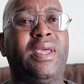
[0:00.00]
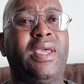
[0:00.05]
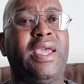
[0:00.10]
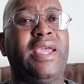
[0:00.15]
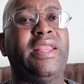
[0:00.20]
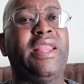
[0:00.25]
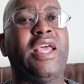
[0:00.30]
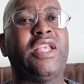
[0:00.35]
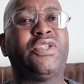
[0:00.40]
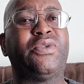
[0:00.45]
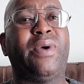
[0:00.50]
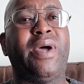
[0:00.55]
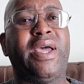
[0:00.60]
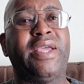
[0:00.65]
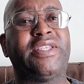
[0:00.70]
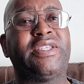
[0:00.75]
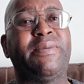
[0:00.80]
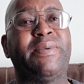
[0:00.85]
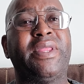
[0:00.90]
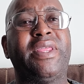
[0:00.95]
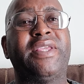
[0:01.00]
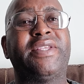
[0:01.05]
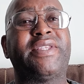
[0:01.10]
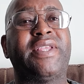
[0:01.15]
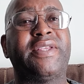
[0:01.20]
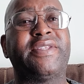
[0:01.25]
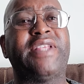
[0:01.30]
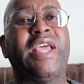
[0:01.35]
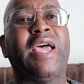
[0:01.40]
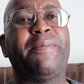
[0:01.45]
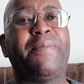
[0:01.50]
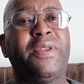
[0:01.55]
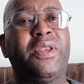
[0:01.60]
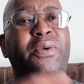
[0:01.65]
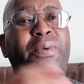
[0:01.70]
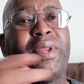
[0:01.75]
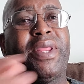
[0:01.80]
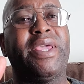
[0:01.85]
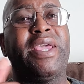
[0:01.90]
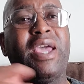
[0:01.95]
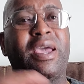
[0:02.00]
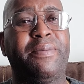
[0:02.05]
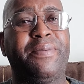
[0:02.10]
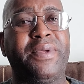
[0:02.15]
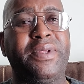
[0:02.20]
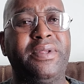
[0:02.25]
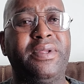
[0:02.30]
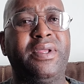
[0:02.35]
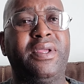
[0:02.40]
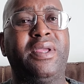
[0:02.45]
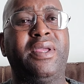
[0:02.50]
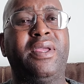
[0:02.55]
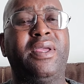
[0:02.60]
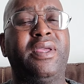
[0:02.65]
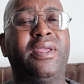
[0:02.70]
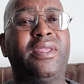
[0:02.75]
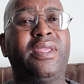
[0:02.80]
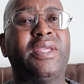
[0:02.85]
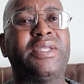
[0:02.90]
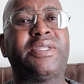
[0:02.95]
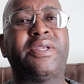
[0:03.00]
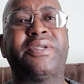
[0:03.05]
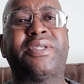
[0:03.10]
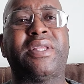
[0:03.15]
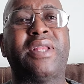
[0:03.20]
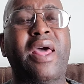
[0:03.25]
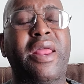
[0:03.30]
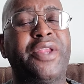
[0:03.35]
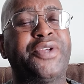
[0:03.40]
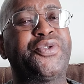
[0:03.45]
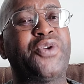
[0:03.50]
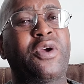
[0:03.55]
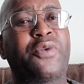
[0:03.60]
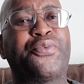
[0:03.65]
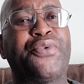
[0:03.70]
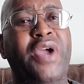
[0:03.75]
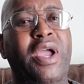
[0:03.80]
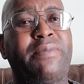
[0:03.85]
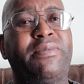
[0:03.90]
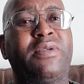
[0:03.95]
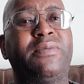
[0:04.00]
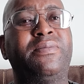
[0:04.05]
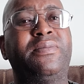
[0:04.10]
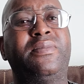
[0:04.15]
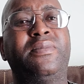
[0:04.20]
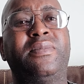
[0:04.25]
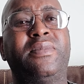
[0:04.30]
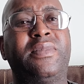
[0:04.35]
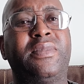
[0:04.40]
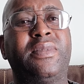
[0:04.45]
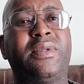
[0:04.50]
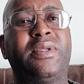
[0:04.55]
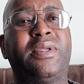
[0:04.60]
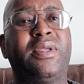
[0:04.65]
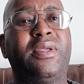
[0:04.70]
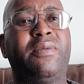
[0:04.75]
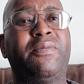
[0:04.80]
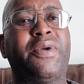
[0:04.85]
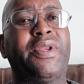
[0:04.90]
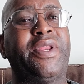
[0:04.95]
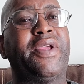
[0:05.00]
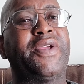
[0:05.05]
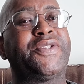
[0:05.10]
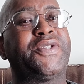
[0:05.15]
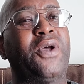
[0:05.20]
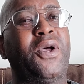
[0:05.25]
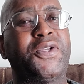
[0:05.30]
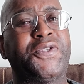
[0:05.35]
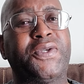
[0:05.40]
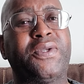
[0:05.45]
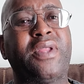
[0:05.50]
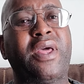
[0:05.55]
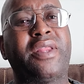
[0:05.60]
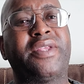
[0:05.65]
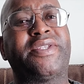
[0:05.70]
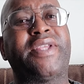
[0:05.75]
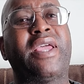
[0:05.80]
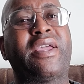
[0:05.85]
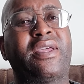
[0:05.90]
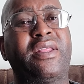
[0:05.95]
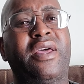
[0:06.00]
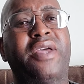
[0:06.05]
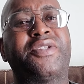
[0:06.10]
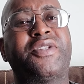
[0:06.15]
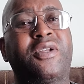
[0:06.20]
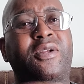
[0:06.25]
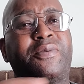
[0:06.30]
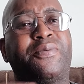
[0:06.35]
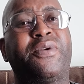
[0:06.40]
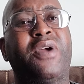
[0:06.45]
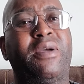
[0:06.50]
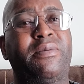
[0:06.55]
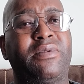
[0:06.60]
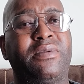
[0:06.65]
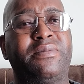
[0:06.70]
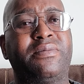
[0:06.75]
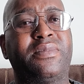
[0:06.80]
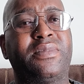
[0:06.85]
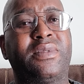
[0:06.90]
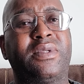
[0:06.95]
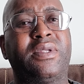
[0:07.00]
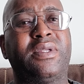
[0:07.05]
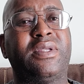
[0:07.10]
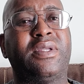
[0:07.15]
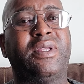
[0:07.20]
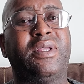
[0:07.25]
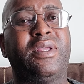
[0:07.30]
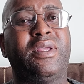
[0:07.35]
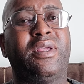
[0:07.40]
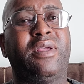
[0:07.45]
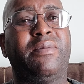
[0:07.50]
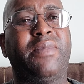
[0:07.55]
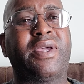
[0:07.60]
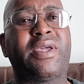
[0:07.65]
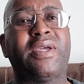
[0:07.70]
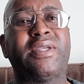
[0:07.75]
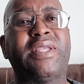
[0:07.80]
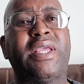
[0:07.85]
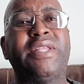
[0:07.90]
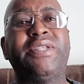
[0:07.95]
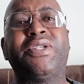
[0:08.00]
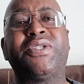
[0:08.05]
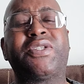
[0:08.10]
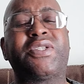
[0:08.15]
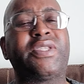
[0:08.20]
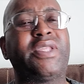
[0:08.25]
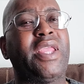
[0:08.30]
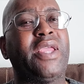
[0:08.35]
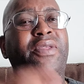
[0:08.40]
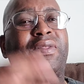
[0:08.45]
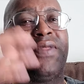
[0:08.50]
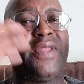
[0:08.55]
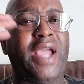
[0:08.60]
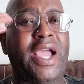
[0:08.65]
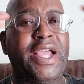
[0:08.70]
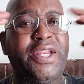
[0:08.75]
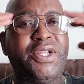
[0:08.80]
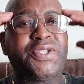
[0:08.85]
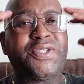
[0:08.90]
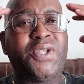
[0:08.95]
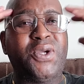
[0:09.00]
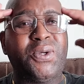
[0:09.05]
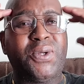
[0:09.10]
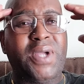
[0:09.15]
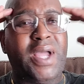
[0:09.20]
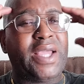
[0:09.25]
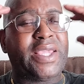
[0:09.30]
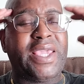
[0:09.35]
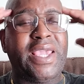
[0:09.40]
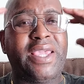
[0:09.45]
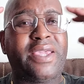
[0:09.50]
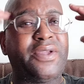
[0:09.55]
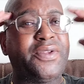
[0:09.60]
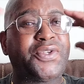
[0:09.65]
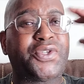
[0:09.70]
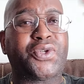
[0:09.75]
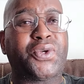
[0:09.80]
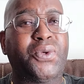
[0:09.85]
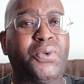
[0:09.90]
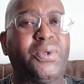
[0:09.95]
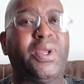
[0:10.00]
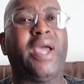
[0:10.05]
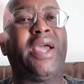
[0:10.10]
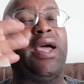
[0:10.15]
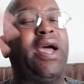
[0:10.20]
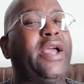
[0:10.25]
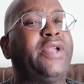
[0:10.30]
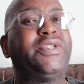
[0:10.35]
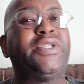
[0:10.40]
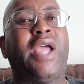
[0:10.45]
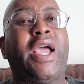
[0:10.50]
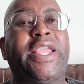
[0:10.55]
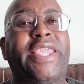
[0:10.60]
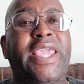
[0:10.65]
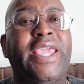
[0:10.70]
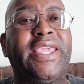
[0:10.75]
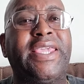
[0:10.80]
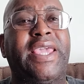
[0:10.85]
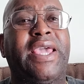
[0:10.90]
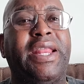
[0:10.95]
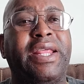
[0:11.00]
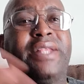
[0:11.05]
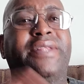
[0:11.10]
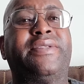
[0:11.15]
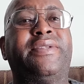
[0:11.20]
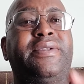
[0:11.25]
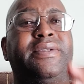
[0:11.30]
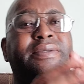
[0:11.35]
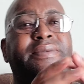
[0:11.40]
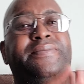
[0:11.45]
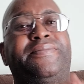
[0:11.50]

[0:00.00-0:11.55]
And that's why some of these things happen the way they happen. Yes, there's a lot of drug problem, but there's also a lot of psychological problem. Because I just don't, I can't construe, I can't get it.